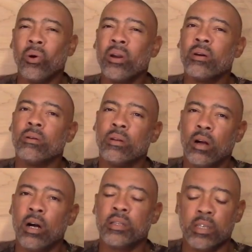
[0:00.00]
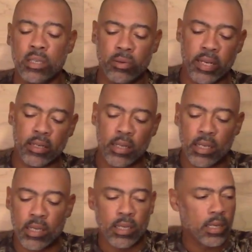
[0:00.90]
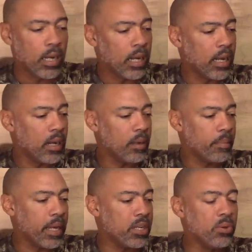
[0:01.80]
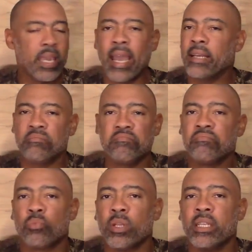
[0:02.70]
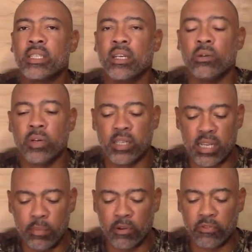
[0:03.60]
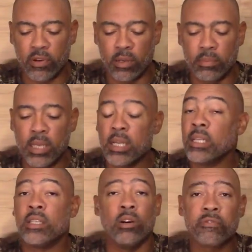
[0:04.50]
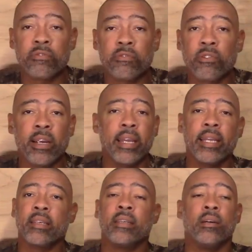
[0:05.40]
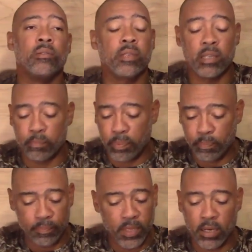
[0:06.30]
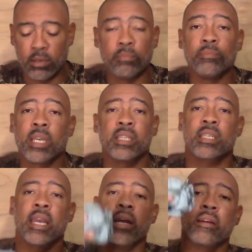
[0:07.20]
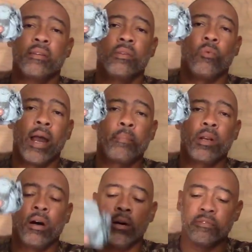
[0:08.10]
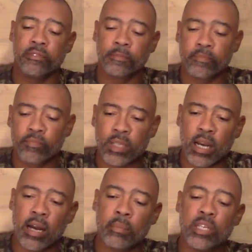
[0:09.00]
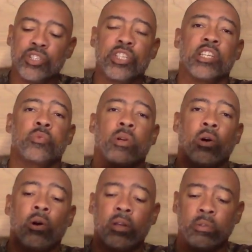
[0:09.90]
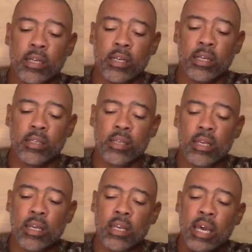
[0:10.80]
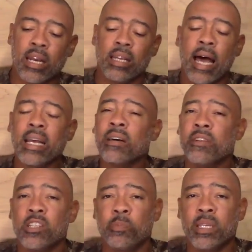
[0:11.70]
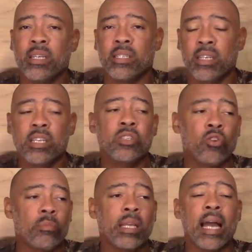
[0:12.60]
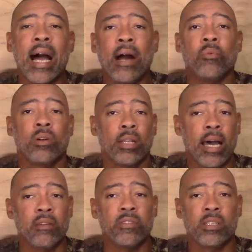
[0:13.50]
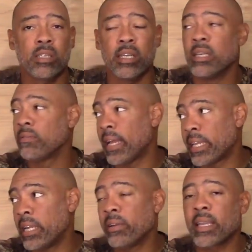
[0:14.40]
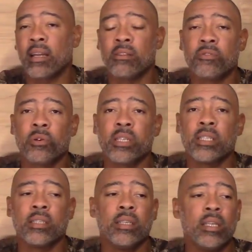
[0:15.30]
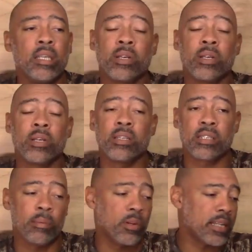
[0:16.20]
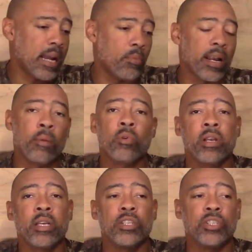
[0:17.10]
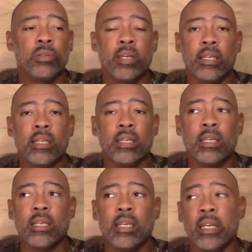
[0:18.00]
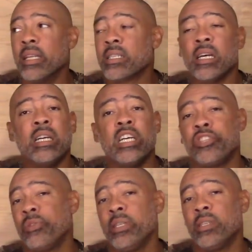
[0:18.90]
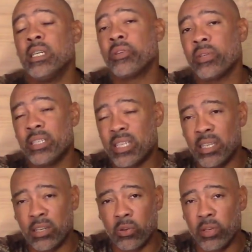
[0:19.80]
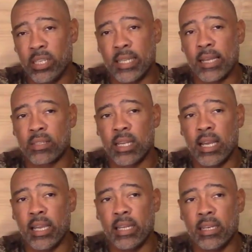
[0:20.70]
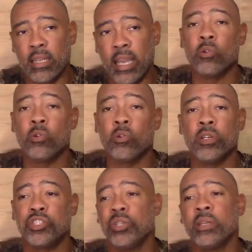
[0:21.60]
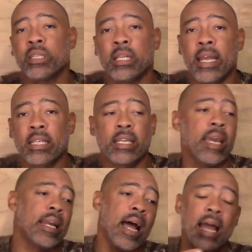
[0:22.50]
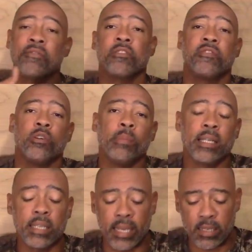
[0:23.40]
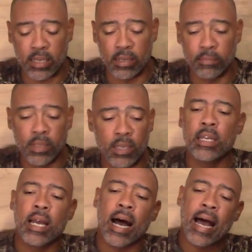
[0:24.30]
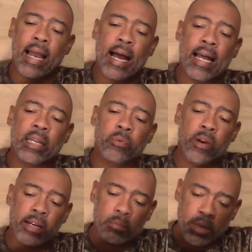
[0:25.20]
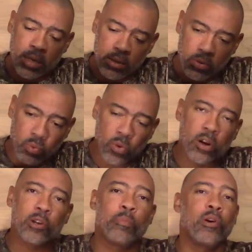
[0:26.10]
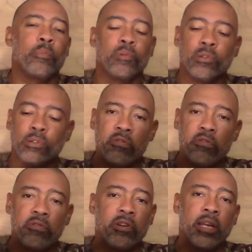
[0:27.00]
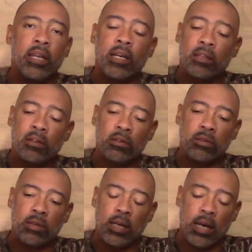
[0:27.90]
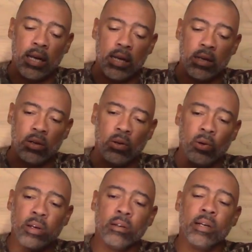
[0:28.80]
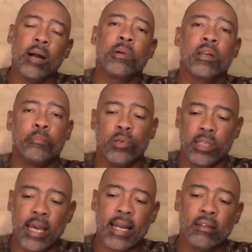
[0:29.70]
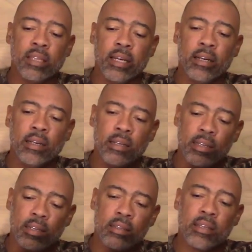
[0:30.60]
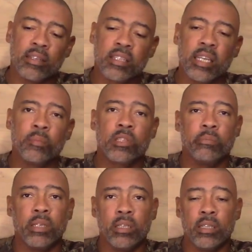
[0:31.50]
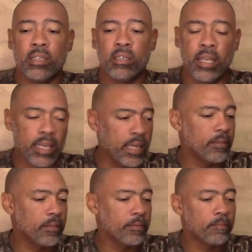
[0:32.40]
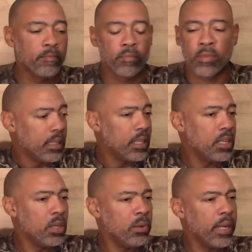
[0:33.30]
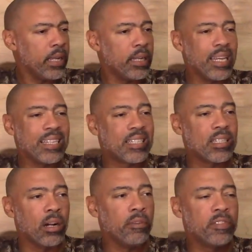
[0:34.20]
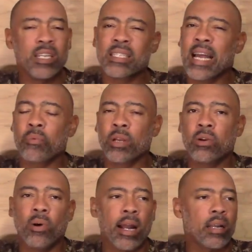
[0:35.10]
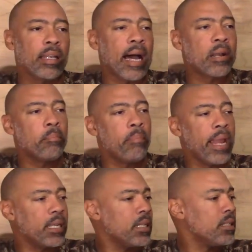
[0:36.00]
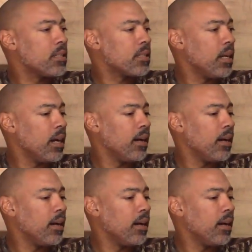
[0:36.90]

oil on the unit. And you can't really tell where it's coming from. Don't be afraid. Don't, get scared. Wipe it off. It's just what oil does. And a lot of it is because it is normally hot where a lot of us live. Like here in California, during the summertime when I'm running this unit, it is 100, 110 degrees outside, and I'm going shooting the next day and I have to fill my tanks up. I highly recommend Royal Purple over any other oil. I'm gonna put that out there. This seems to be the ticket. The unit itself does not require a lot of maintenance.